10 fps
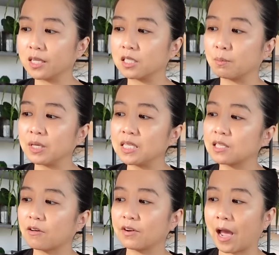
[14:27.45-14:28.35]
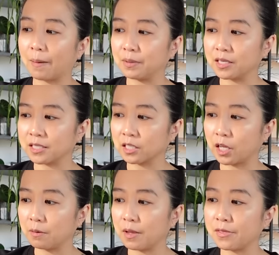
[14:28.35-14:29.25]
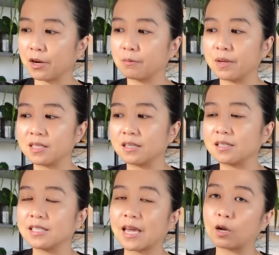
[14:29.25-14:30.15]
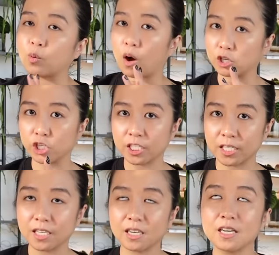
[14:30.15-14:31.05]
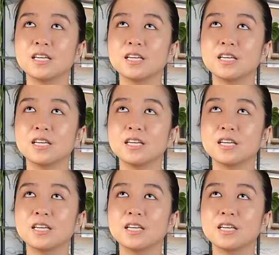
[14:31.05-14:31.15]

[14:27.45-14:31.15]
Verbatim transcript: It's the Peace, Love, and Happiness Club, and they are based in Seattle, Washington.